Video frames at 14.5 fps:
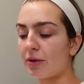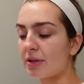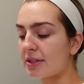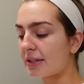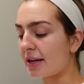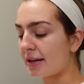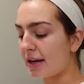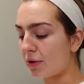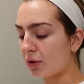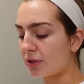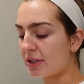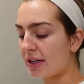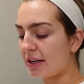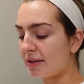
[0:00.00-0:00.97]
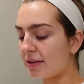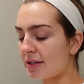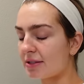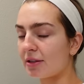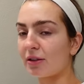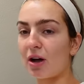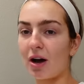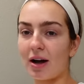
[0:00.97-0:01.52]
this skincare routine is
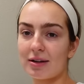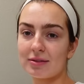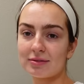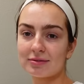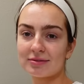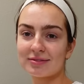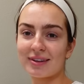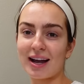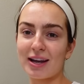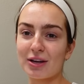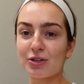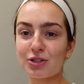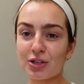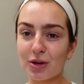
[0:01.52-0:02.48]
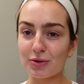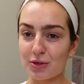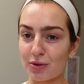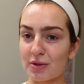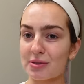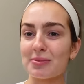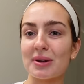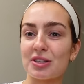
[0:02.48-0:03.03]
a lot. I usually don't do
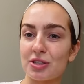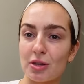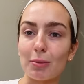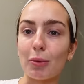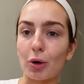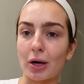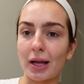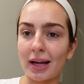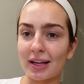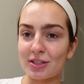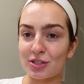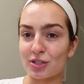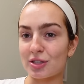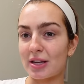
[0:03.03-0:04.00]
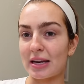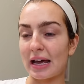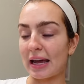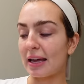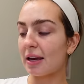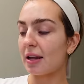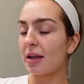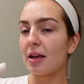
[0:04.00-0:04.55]
this much in the morning, it's just at
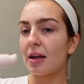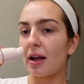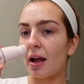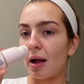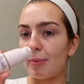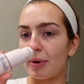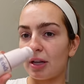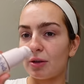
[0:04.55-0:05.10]
night. I'm gonna